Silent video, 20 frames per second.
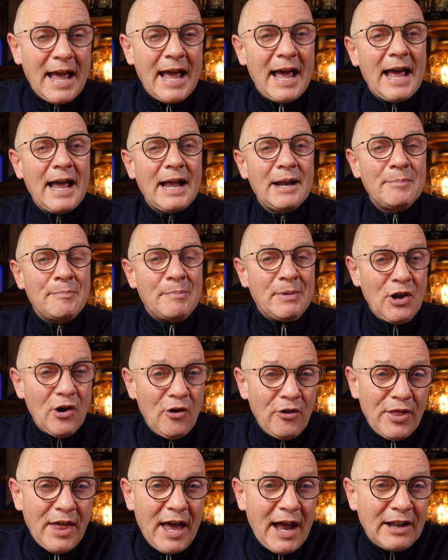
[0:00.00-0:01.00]
and
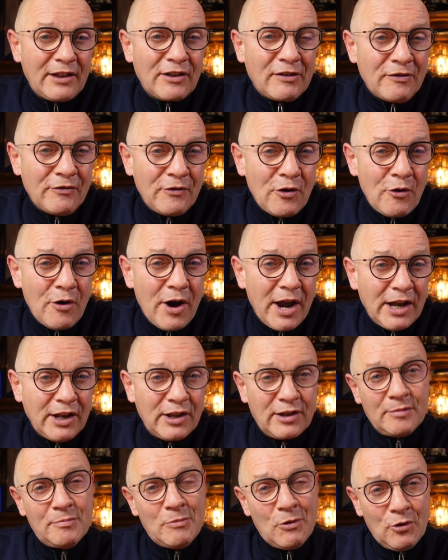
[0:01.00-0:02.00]
beyond that for a
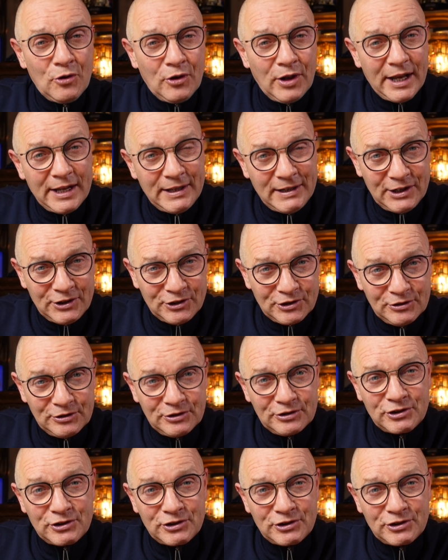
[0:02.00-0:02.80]
small additional